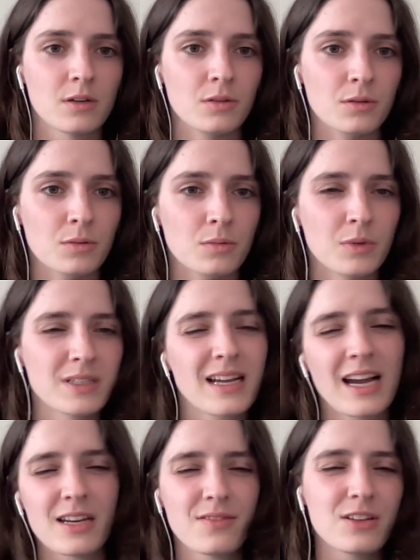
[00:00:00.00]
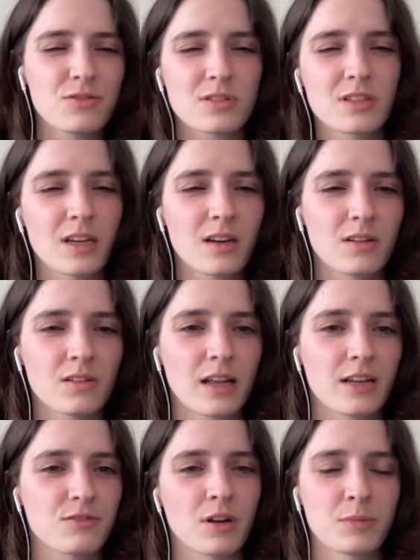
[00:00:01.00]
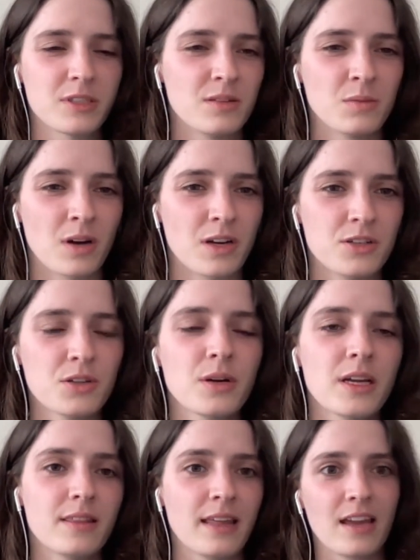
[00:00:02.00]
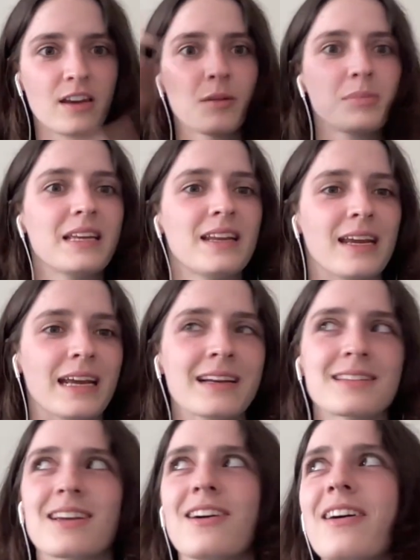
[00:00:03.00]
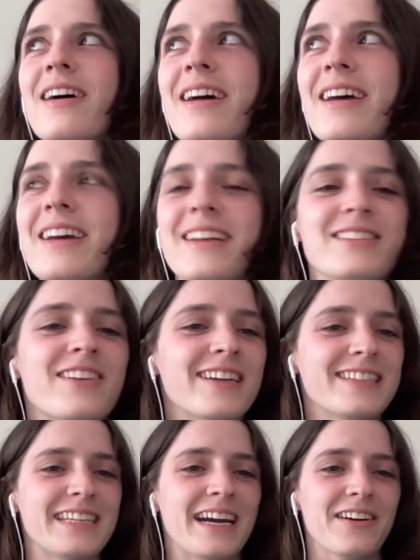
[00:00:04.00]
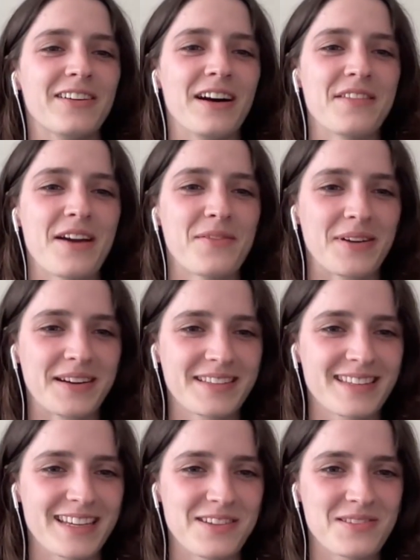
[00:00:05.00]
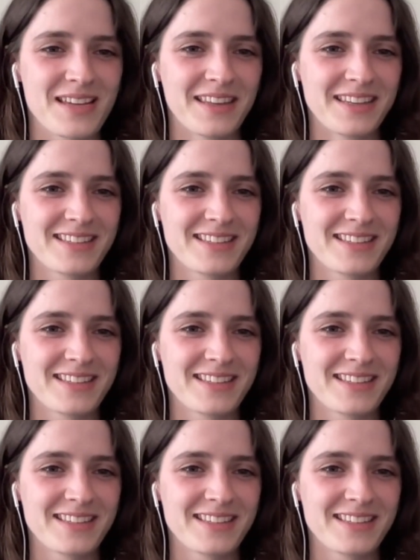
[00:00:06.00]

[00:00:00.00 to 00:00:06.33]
who was kind of interested in her last round but didn't want to do it. They ended up leading. So crazy how that works. Like you said, like